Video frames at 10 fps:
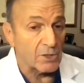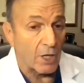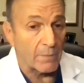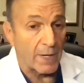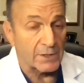
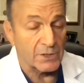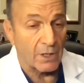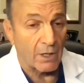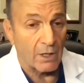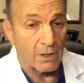dog bites
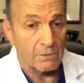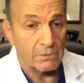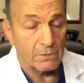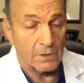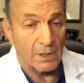are
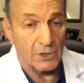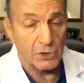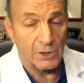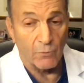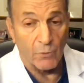
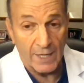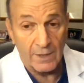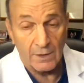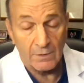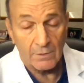initially
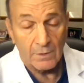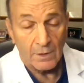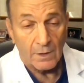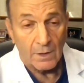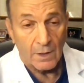red,
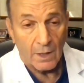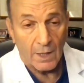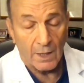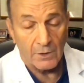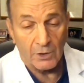
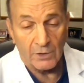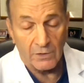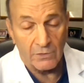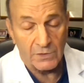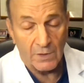and you could
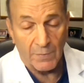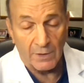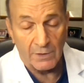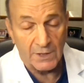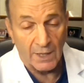use the
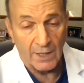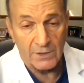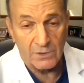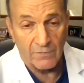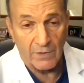pulse dye
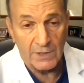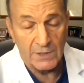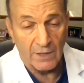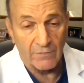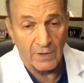laser very
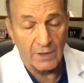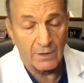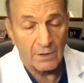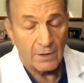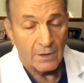safely.
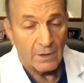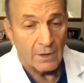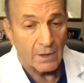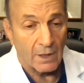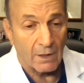
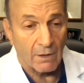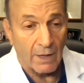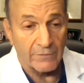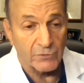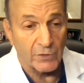
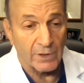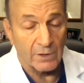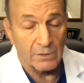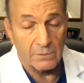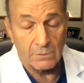I've
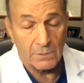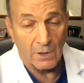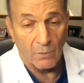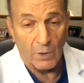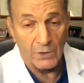treated,
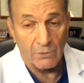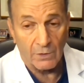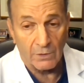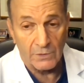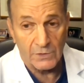
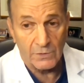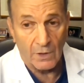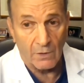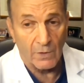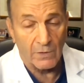1-year-olds
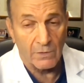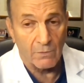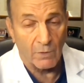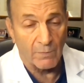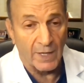
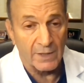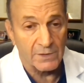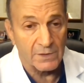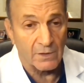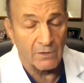with
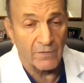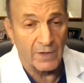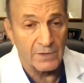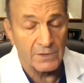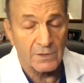bites on their
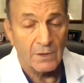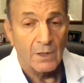face,